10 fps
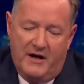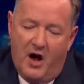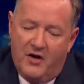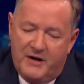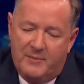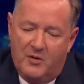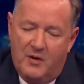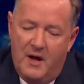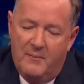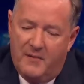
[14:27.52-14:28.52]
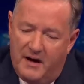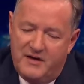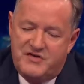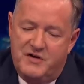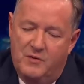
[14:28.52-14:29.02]
inarguable. My
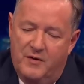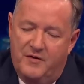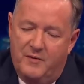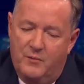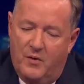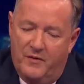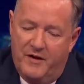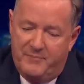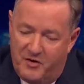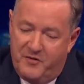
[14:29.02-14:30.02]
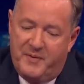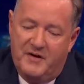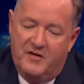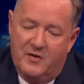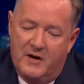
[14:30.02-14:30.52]
issue with what they've both
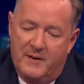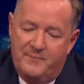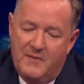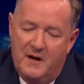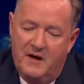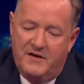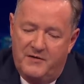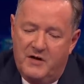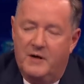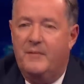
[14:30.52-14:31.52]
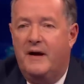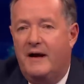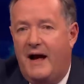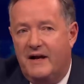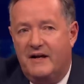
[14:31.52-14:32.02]
been doing is if you're going to make
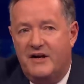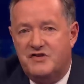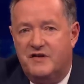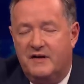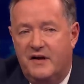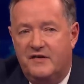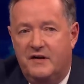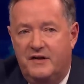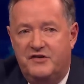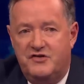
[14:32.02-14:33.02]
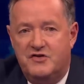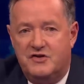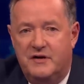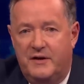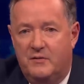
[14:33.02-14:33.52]
allegations against an
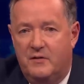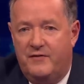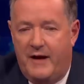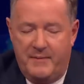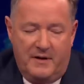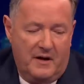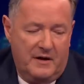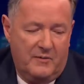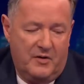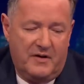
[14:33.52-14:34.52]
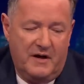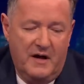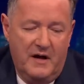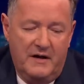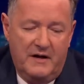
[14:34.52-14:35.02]
institution like the royal family and the monarchy,
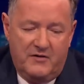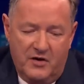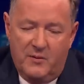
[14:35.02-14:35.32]
you've got